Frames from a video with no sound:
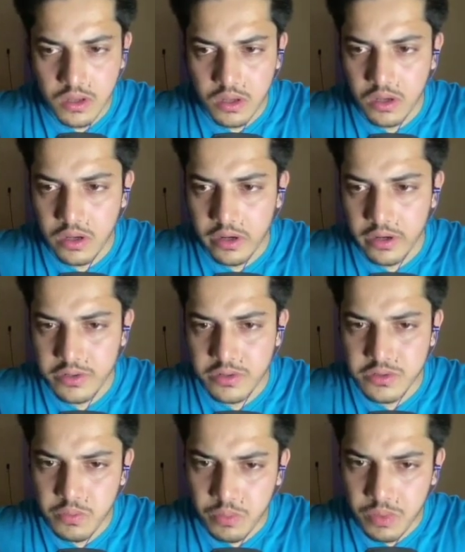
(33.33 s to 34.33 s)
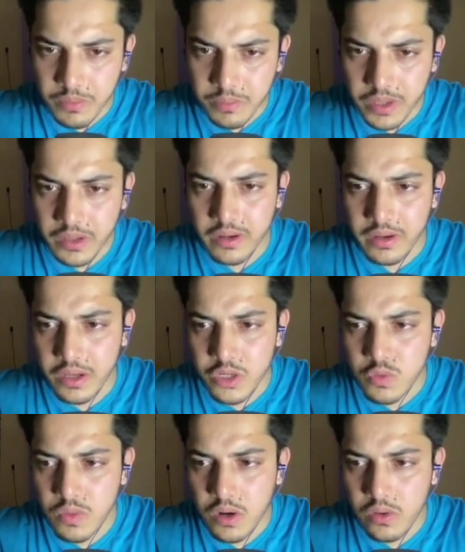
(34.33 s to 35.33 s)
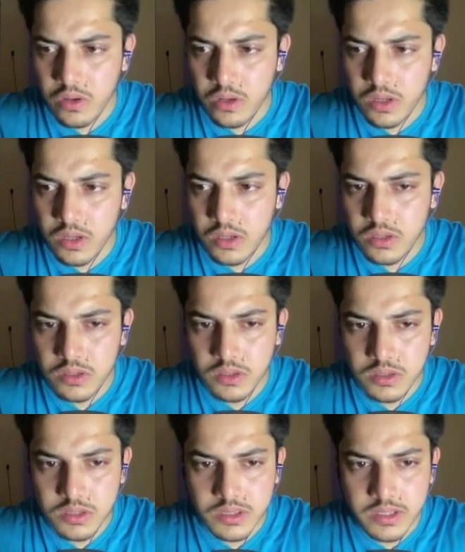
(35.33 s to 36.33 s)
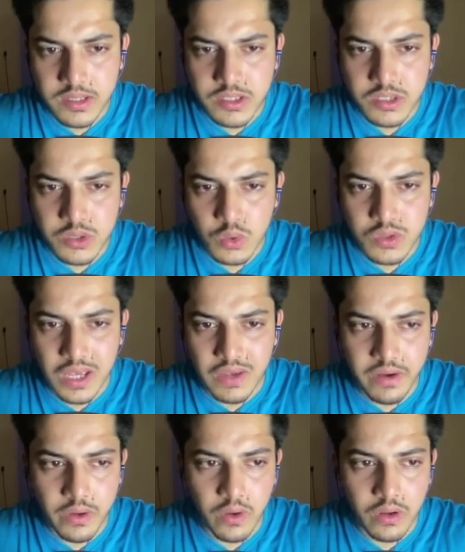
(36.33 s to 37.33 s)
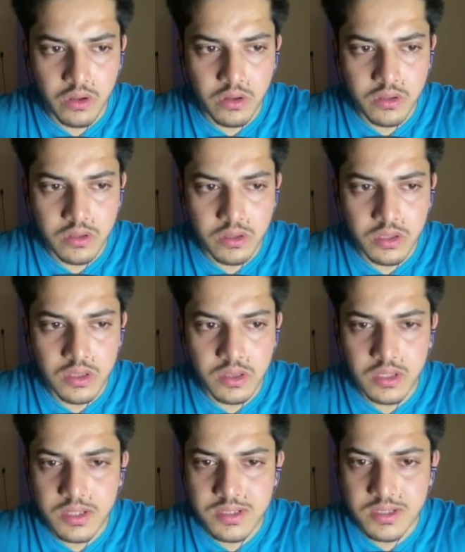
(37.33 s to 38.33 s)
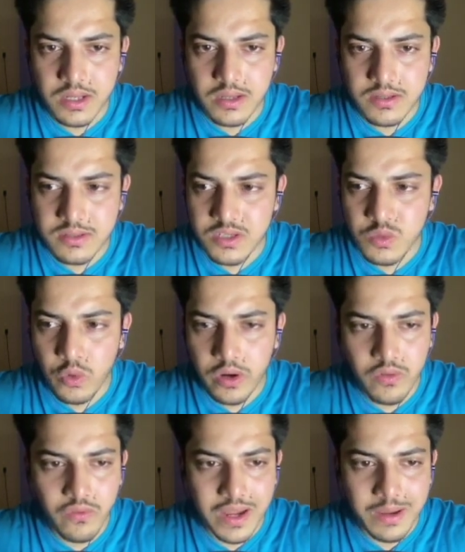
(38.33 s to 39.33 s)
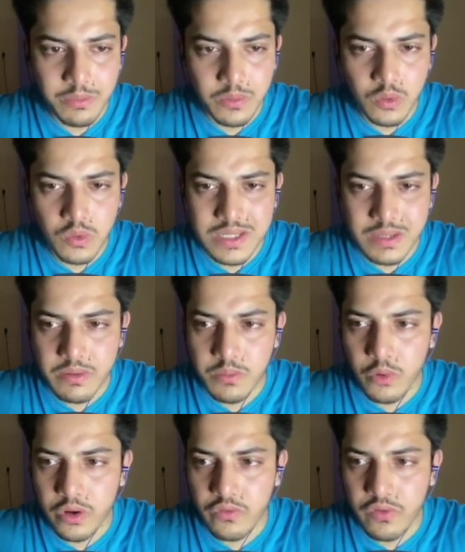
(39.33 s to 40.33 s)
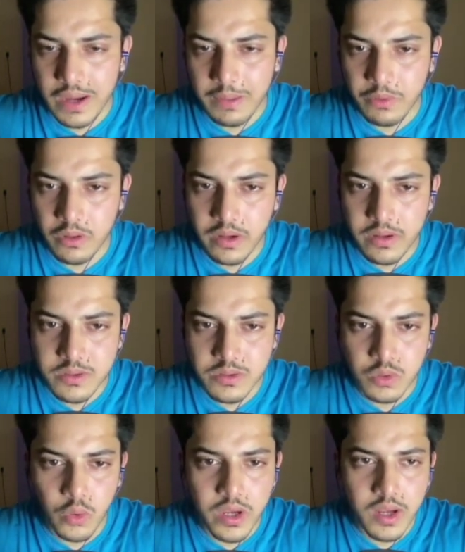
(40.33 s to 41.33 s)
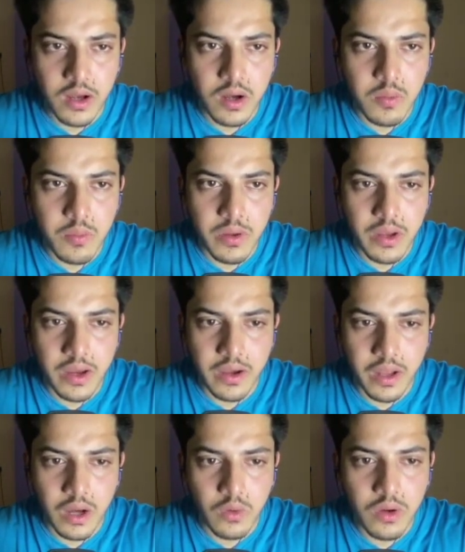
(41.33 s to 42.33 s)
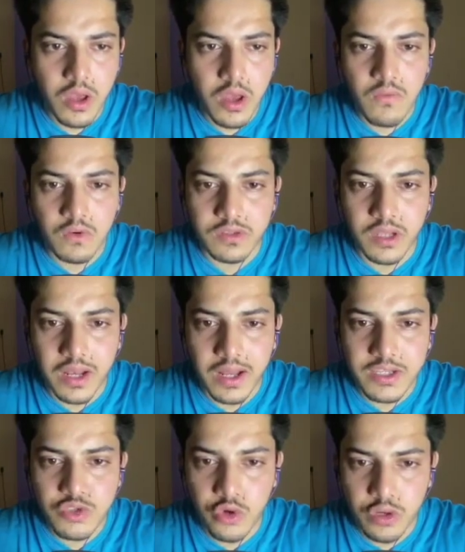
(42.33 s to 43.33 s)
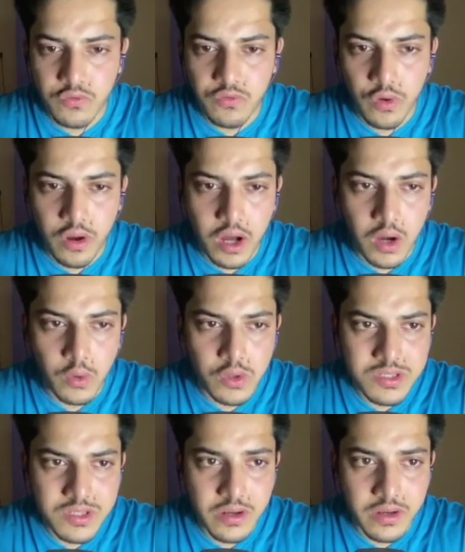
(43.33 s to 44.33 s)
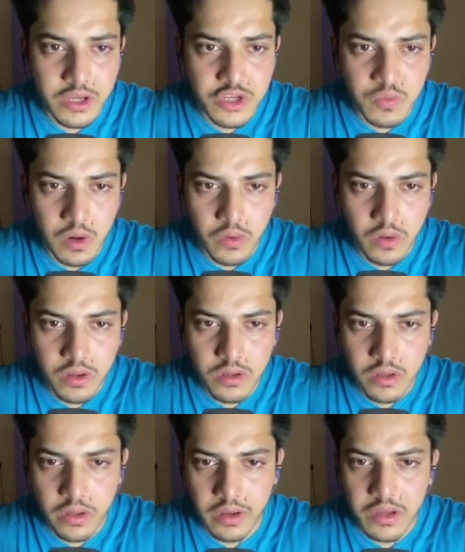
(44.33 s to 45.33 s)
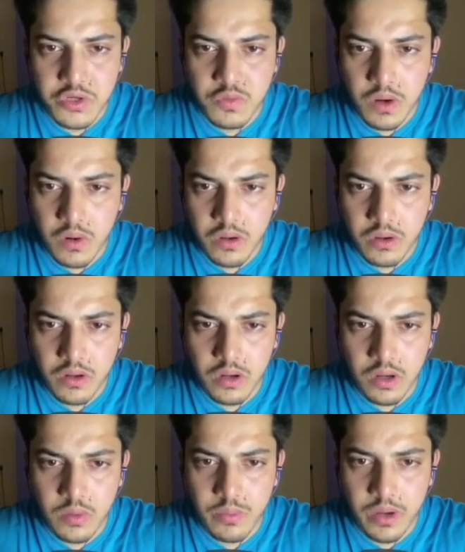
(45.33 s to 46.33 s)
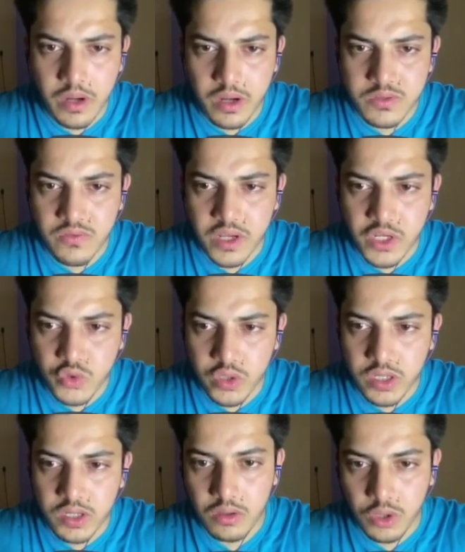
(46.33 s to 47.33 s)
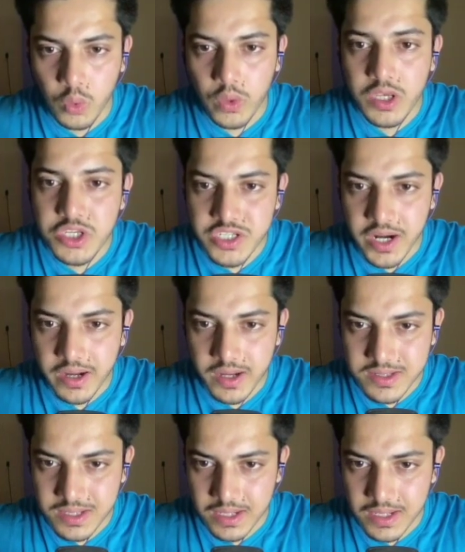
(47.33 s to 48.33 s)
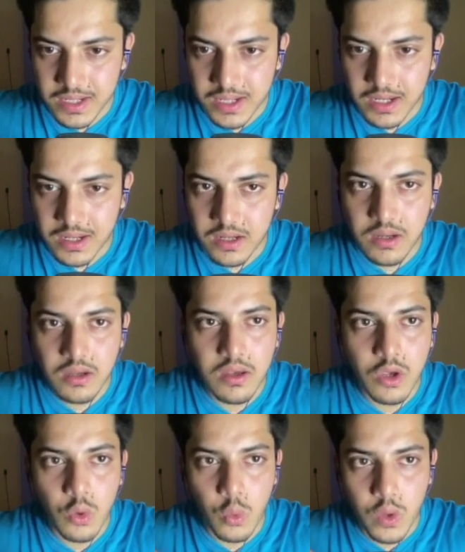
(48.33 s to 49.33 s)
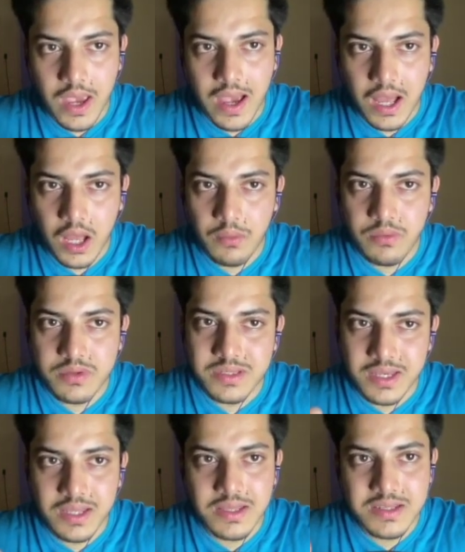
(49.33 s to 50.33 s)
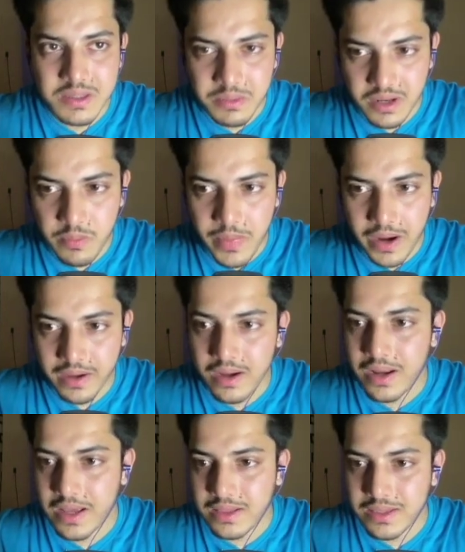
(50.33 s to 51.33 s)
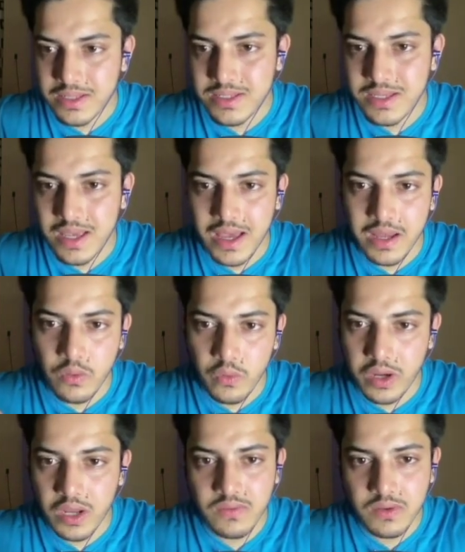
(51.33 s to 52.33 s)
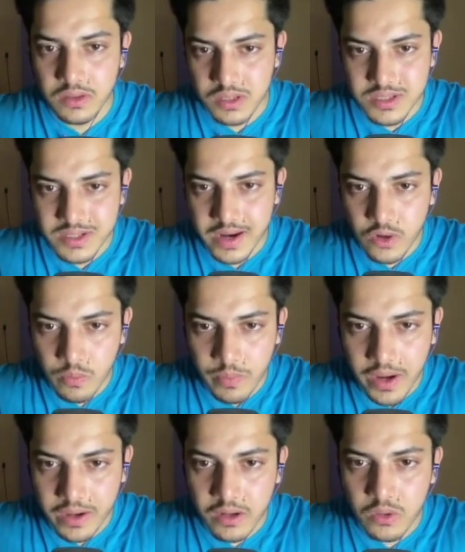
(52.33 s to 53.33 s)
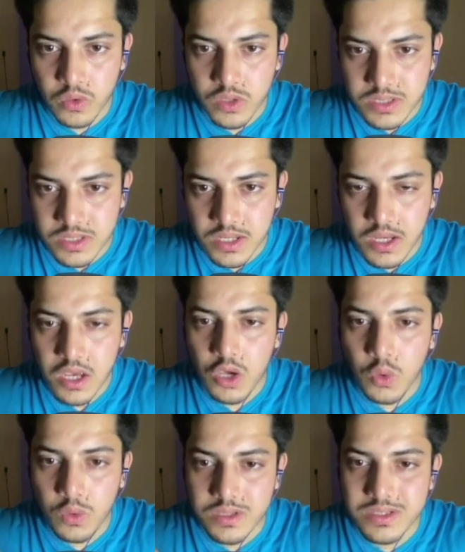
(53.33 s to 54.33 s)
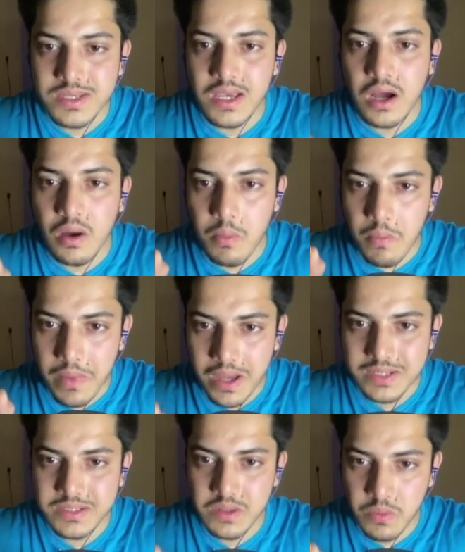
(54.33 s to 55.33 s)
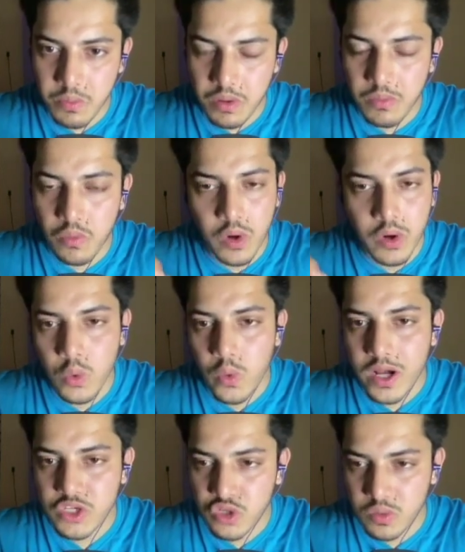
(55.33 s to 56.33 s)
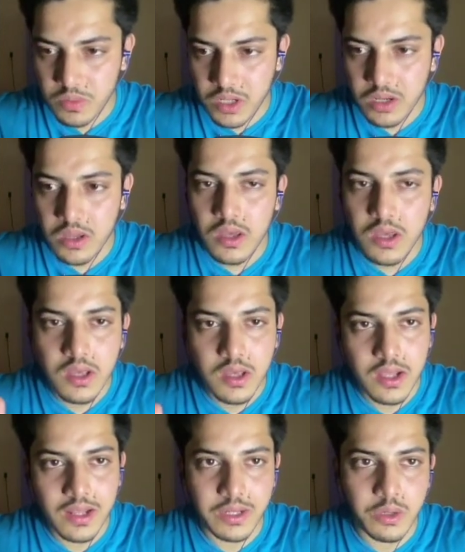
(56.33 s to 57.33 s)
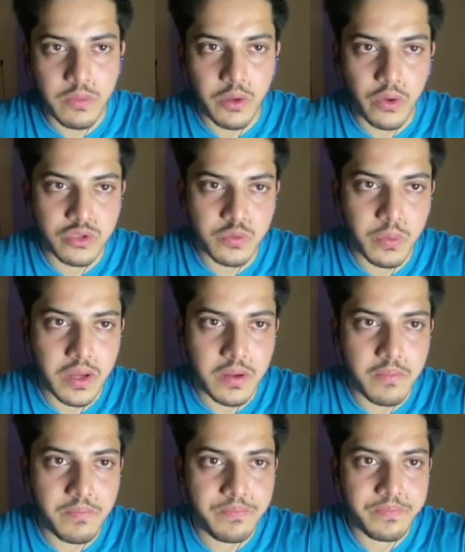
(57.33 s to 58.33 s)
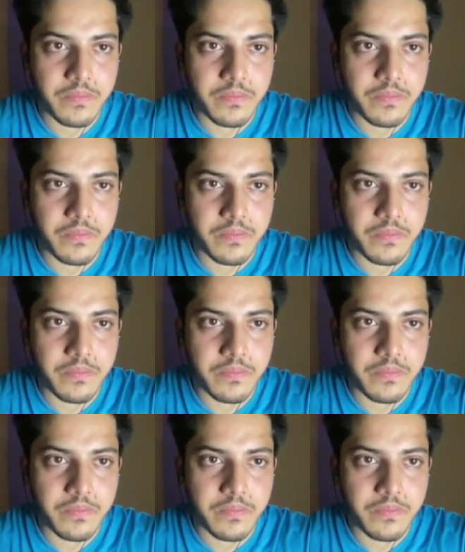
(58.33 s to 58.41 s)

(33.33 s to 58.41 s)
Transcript: It's pumping a range bound $6 to $7. In this range, $6.5 to $7.5, it's going up and down for the last 24 hours in a range bound up, and it's fluctuating. The way chart is indicating, we have seen similar pattern like this, and whenever this kind of pattern we see a massive pump. What do I actually mean? Let me explain.